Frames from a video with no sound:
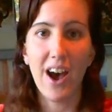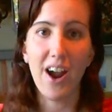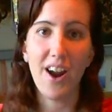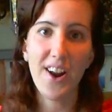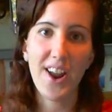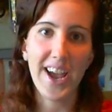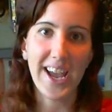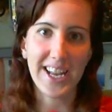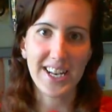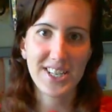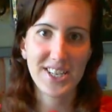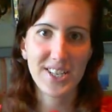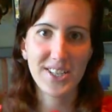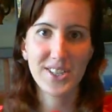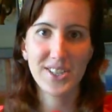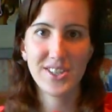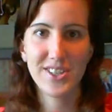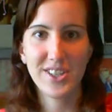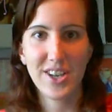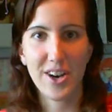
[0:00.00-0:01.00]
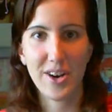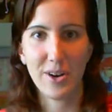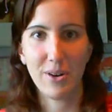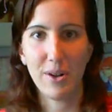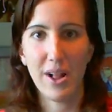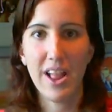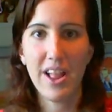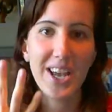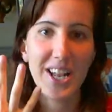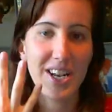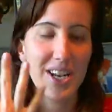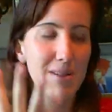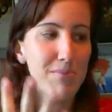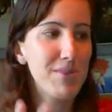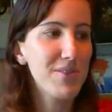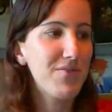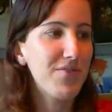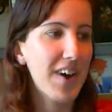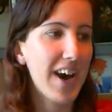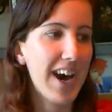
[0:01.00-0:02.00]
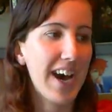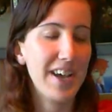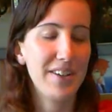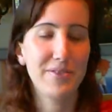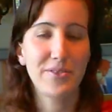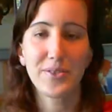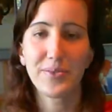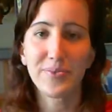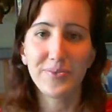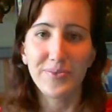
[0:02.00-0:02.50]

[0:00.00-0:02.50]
Alright, so, number 5.